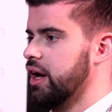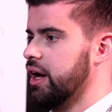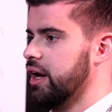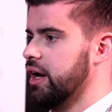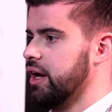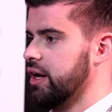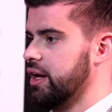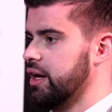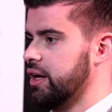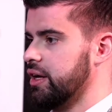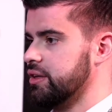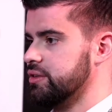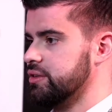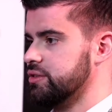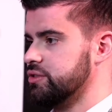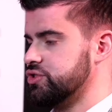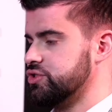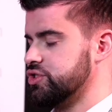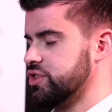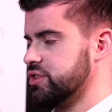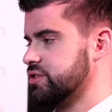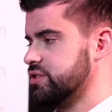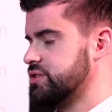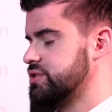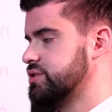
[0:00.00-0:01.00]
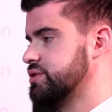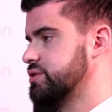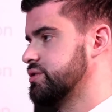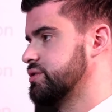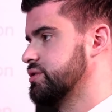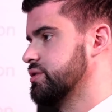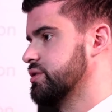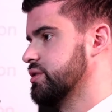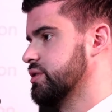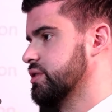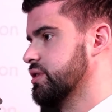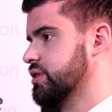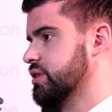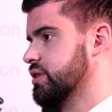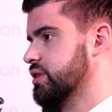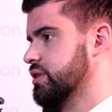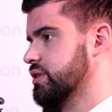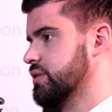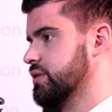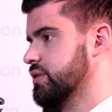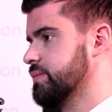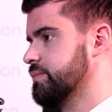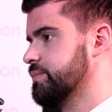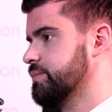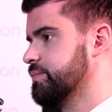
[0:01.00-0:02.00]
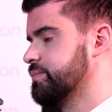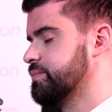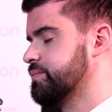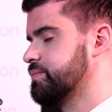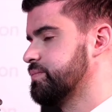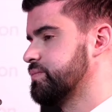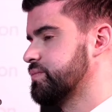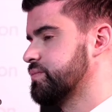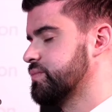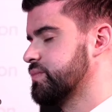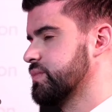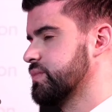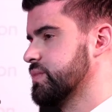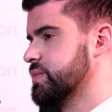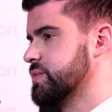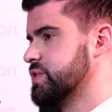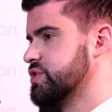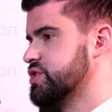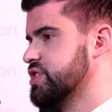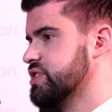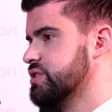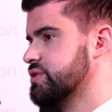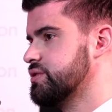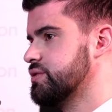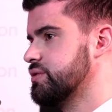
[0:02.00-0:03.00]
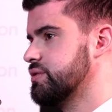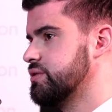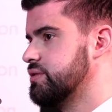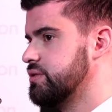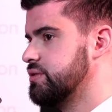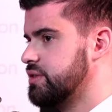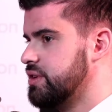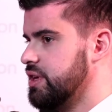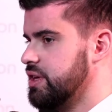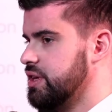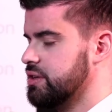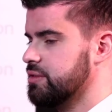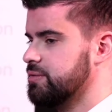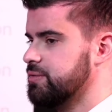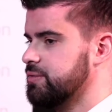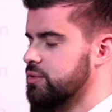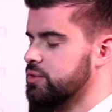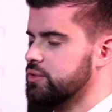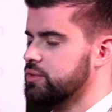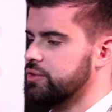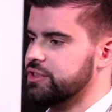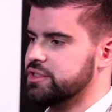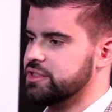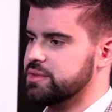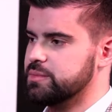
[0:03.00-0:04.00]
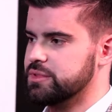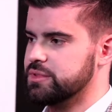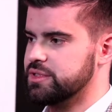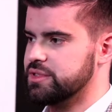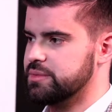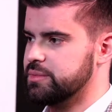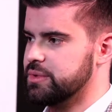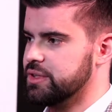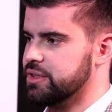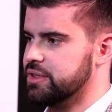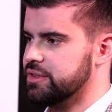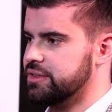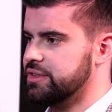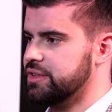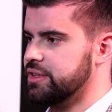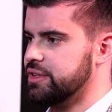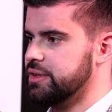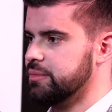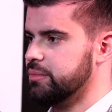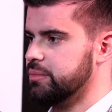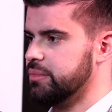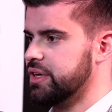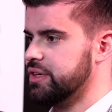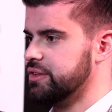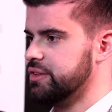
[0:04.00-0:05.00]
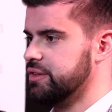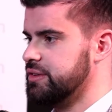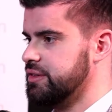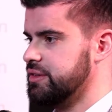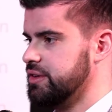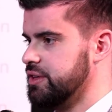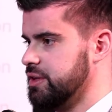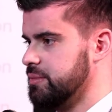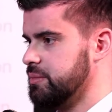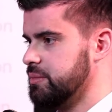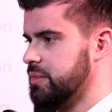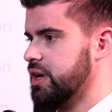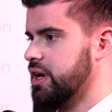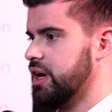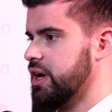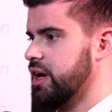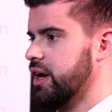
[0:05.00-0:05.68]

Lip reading: and just to take the full responsibility by the team